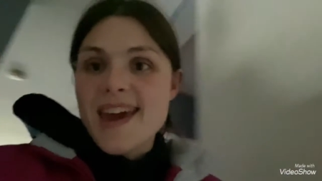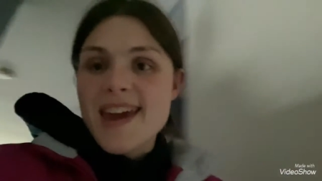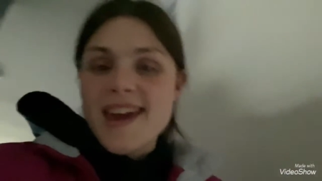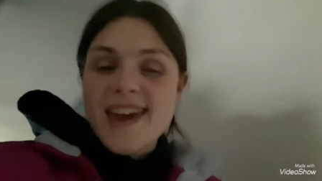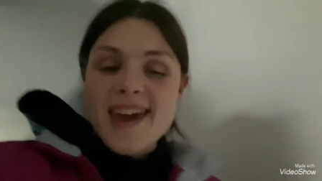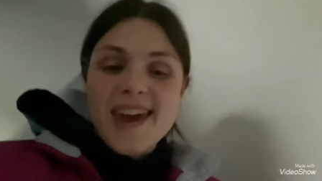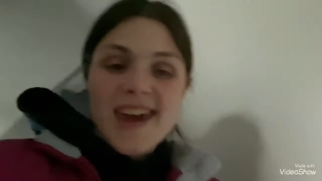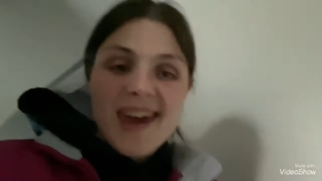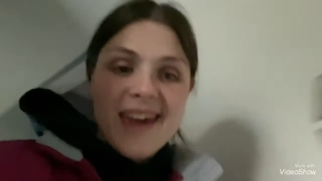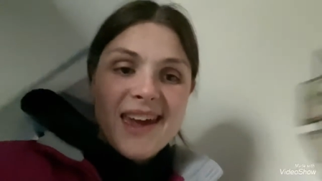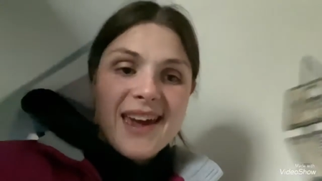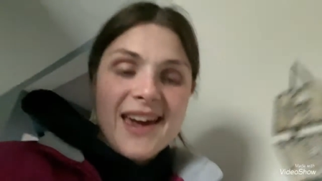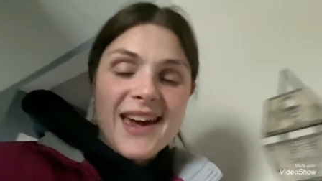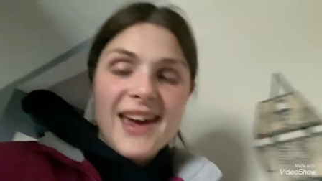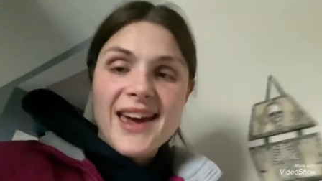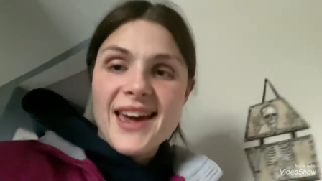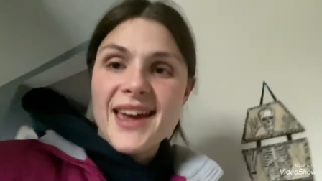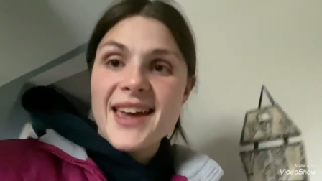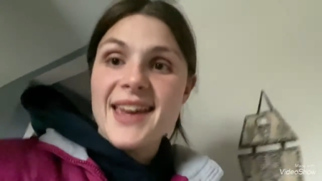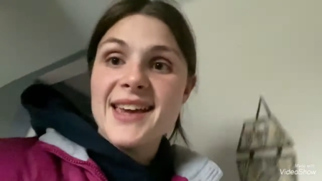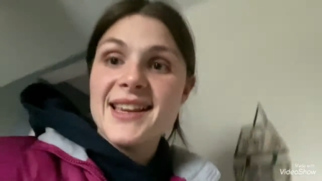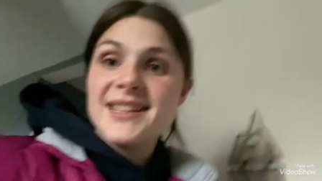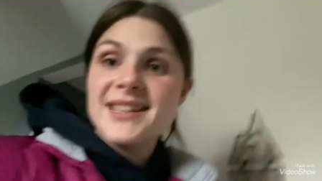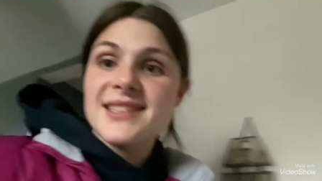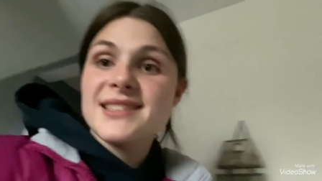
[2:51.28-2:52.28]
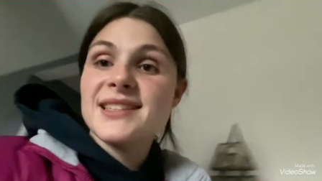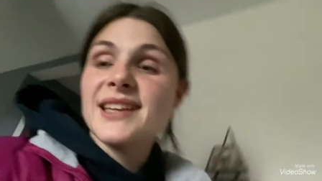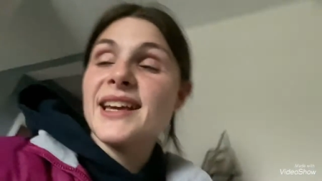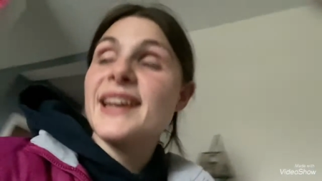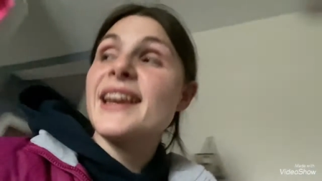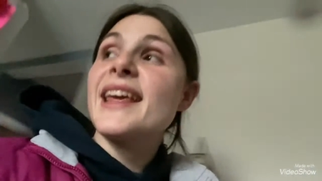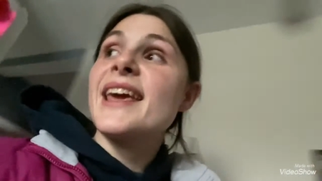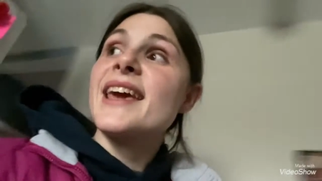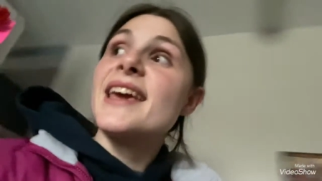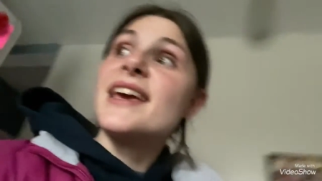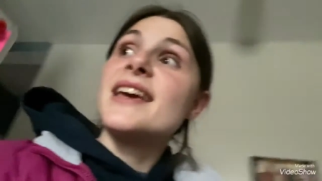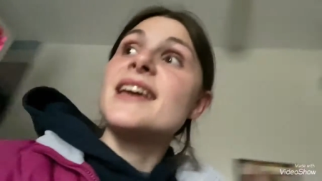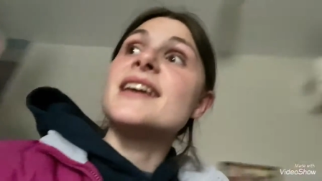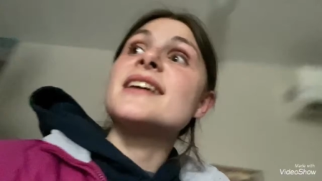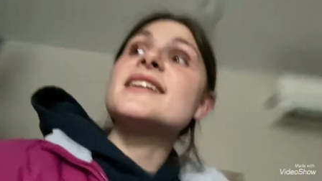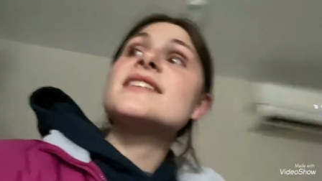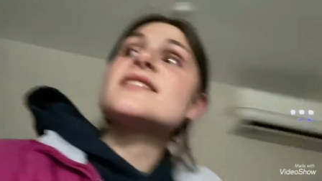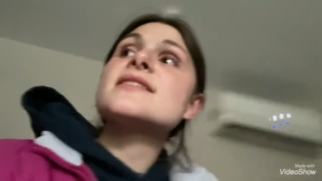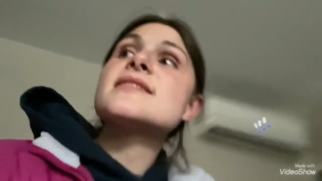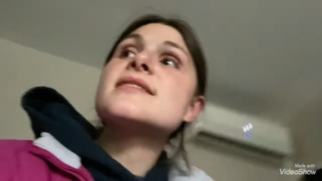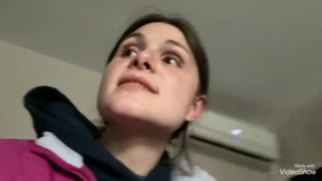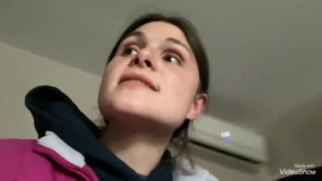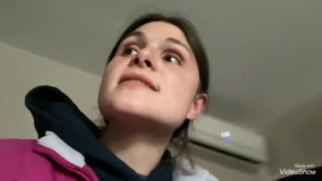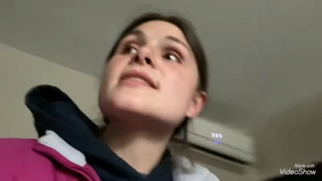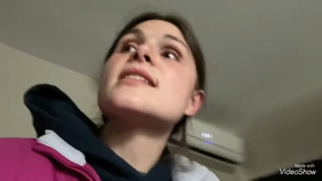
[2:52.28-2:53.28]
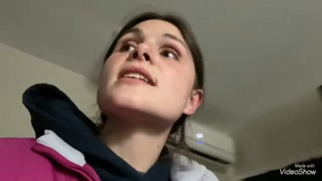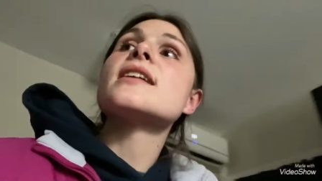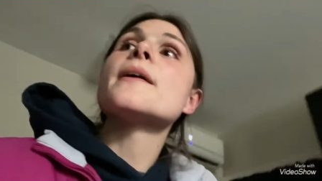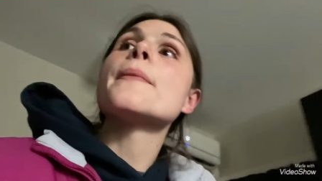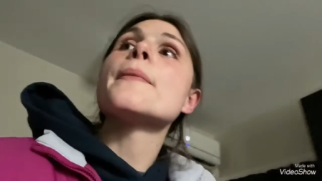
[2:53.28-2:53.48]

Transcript: Hey, guys, it is